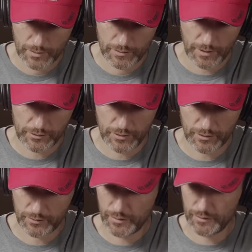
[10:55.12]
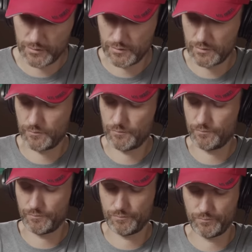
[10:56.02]
Test, test, test.
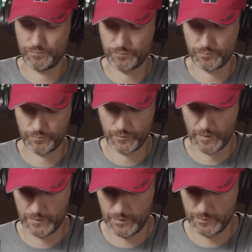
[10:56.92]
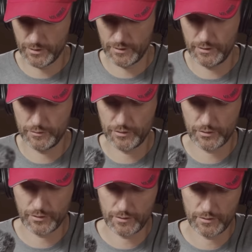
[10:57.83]
So I'm just going to leave
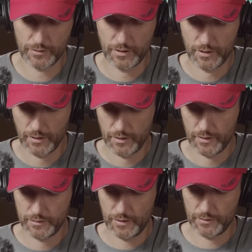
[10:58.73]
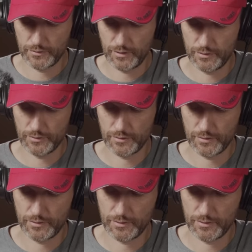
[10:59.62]
this here. Test, test.